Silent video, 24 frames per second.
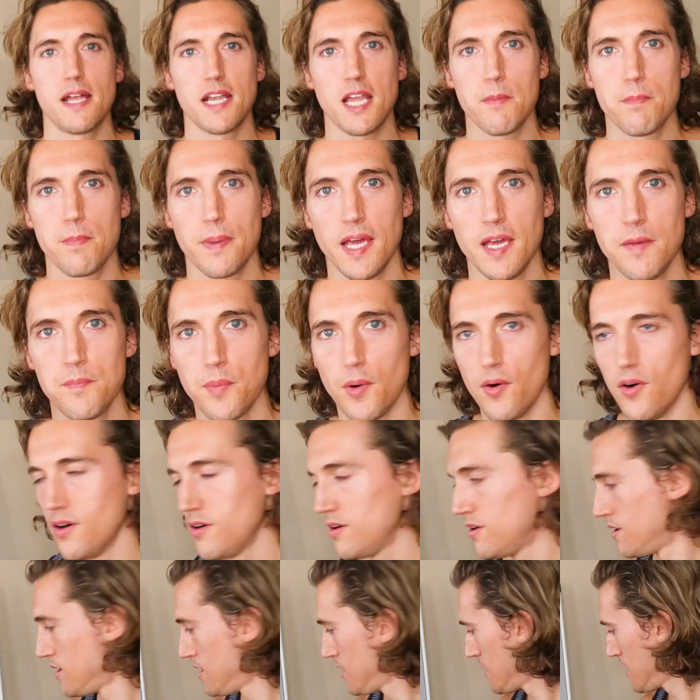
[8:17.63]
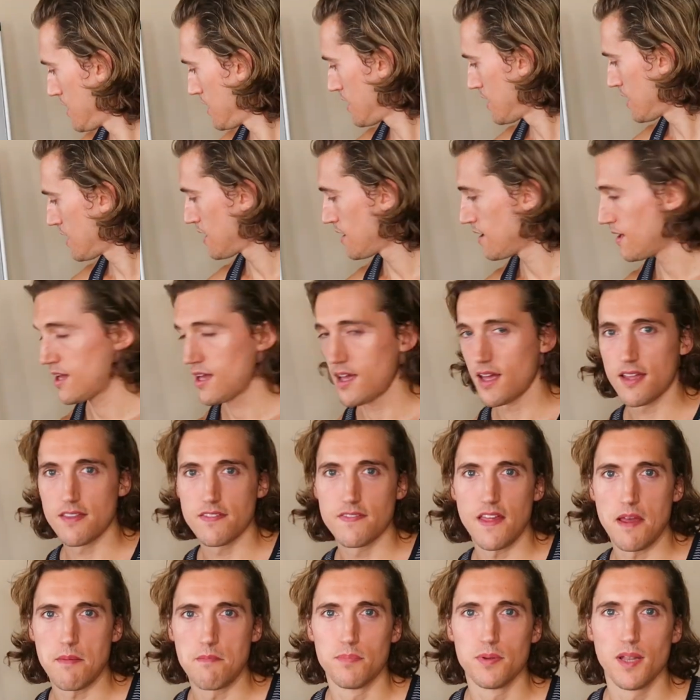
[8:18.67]
many people,
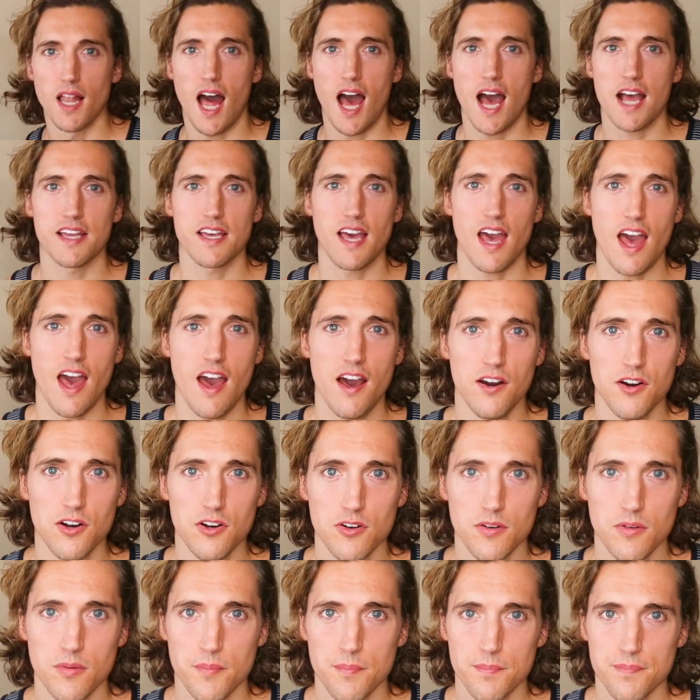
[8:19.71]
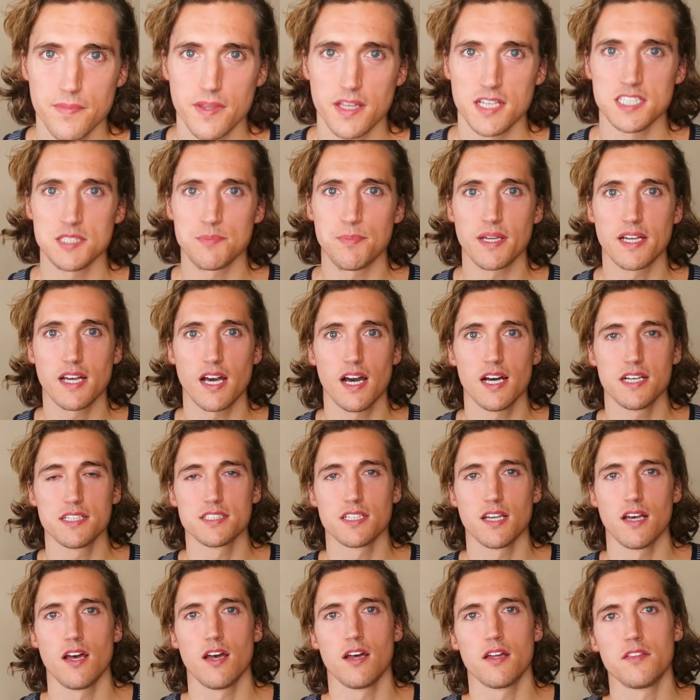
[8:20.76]
they black out is
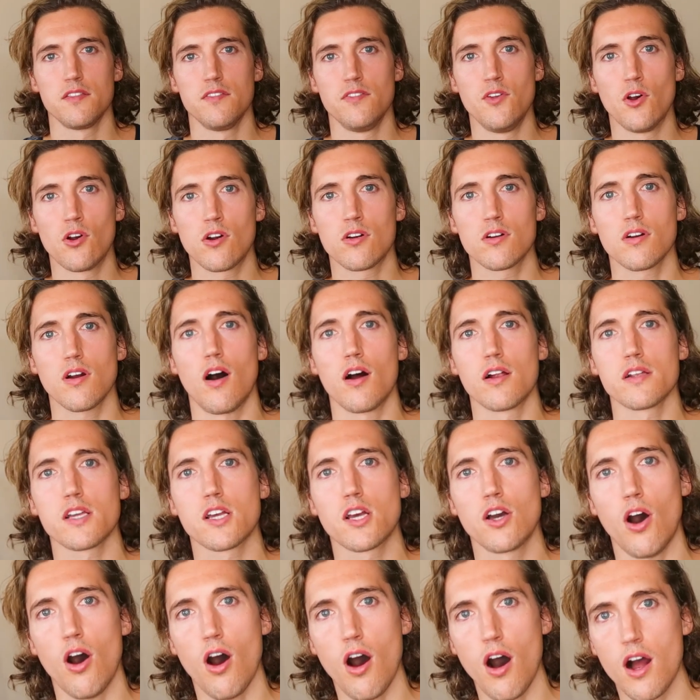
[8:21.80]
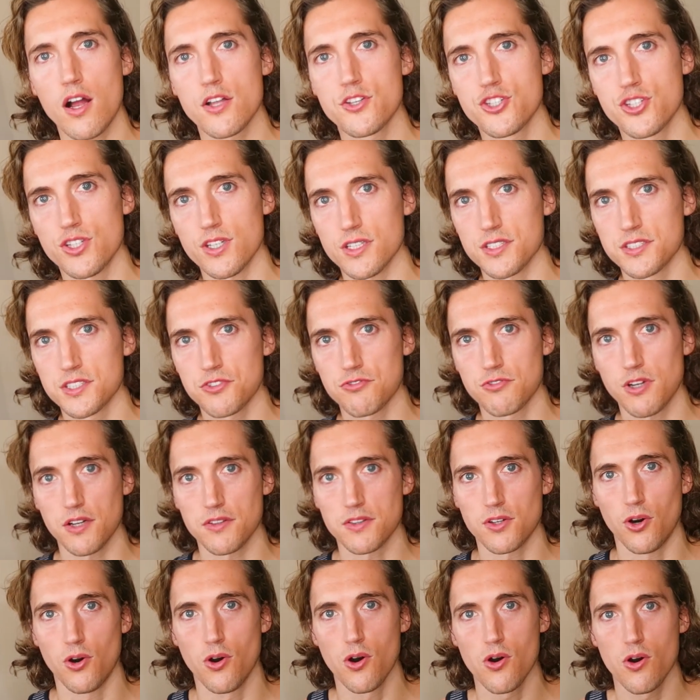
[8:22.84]
because they're unconscious throughout
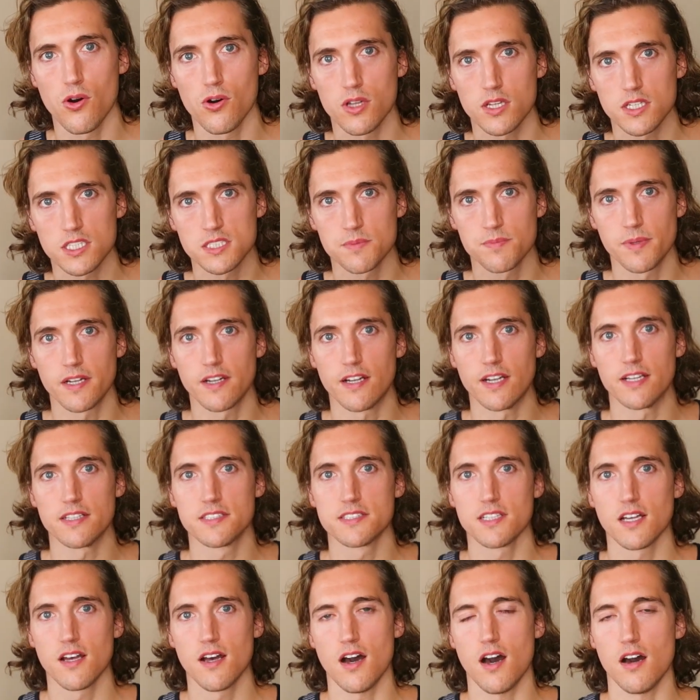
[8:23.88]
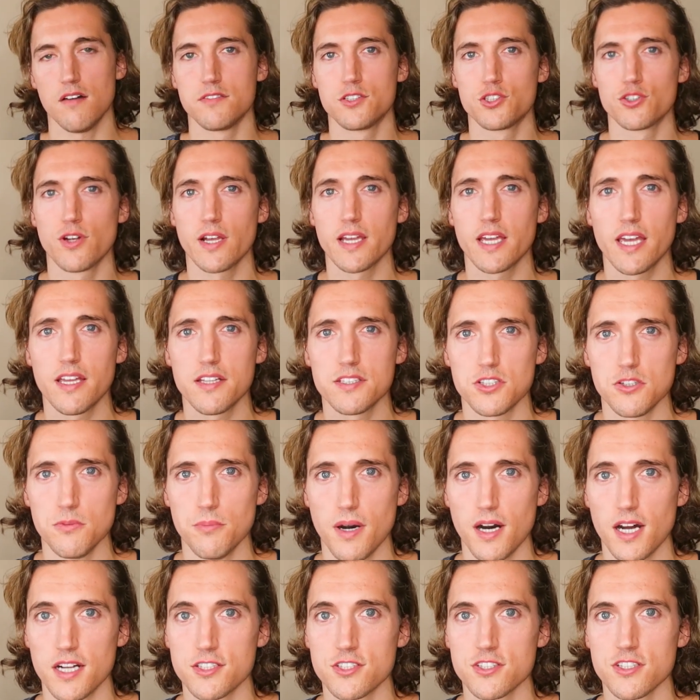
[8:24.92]
the whole experience of drinking too
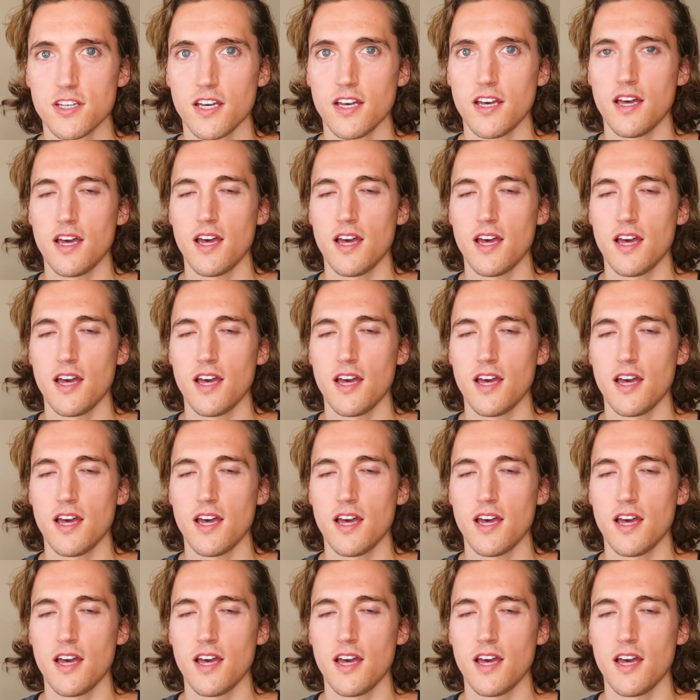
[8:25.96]
much.